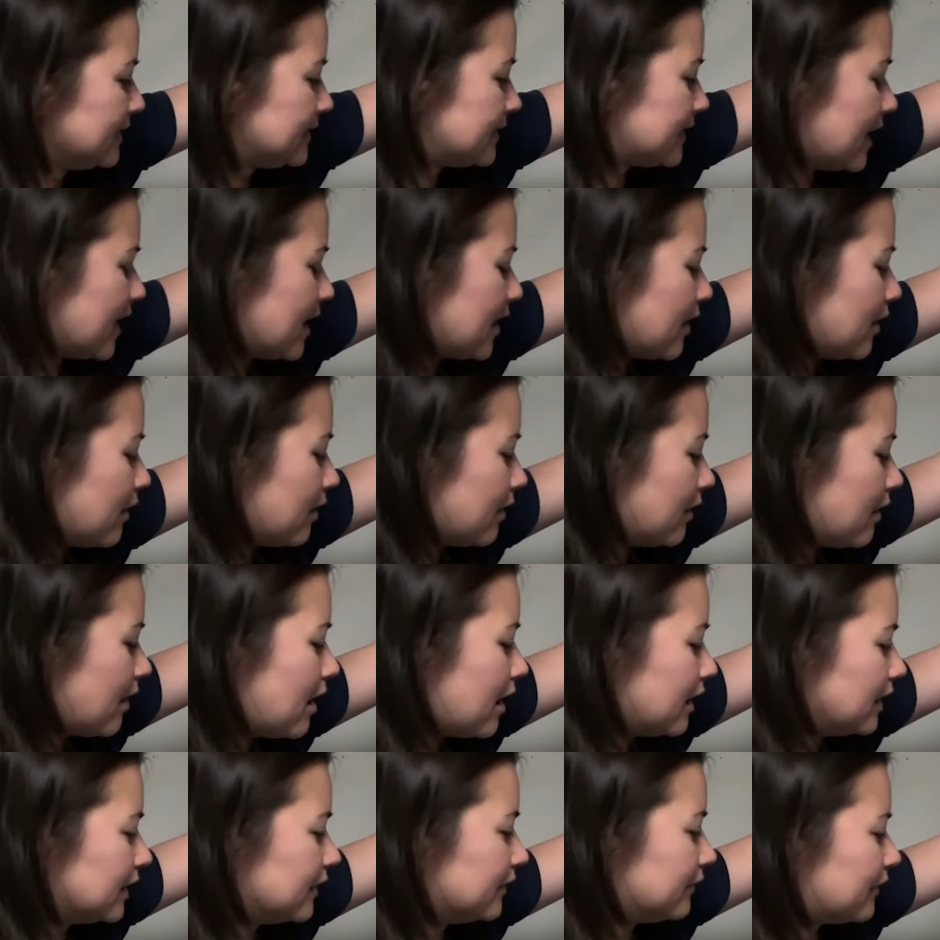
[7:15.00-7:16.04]
So
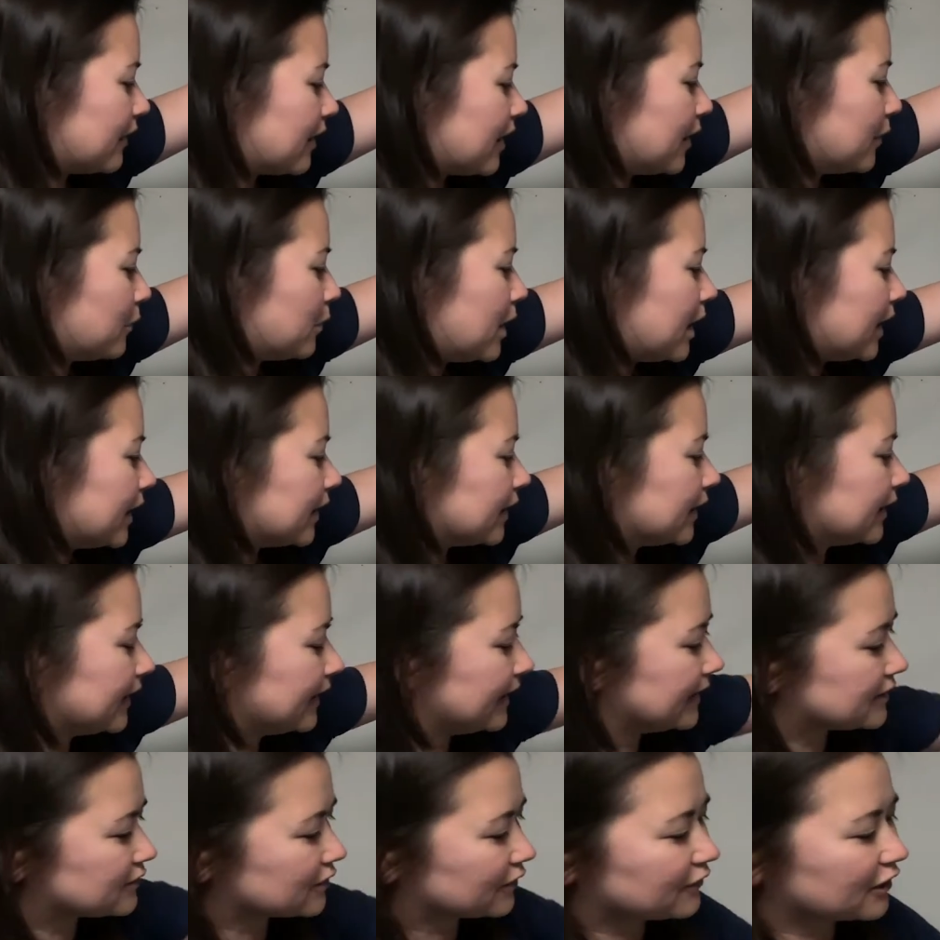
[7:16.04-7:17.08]
all of our water
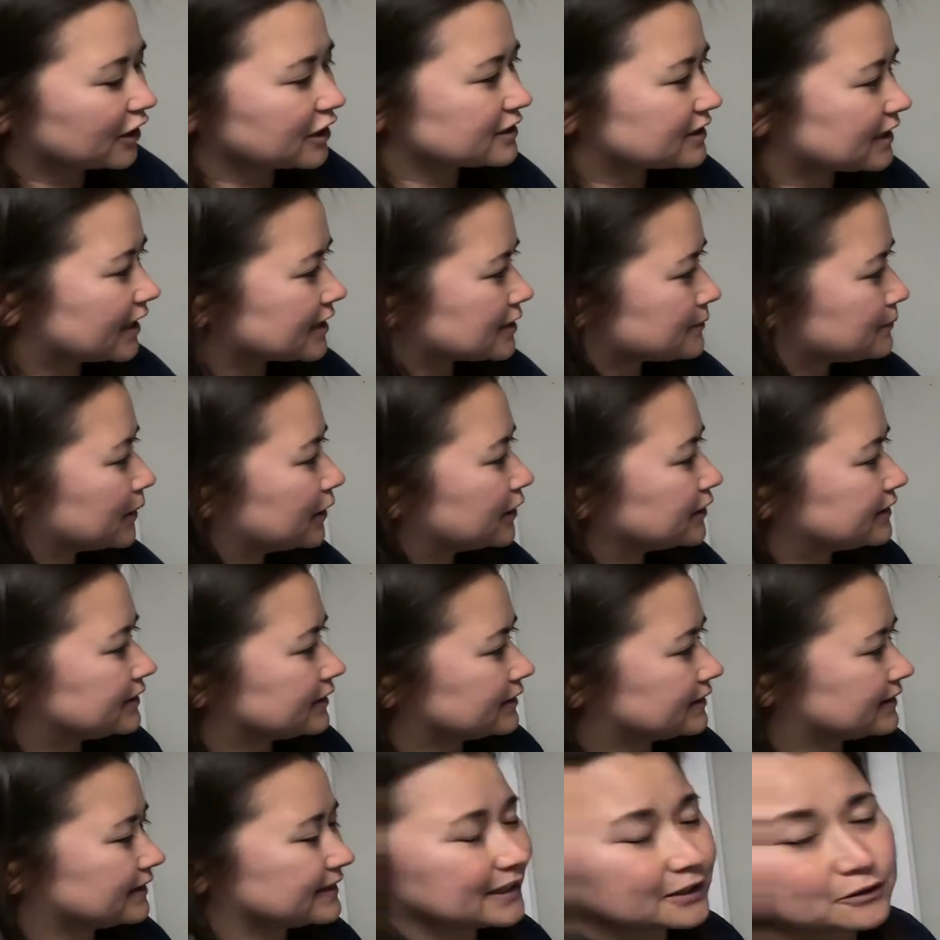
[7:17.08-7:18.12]
is reverse osmosis and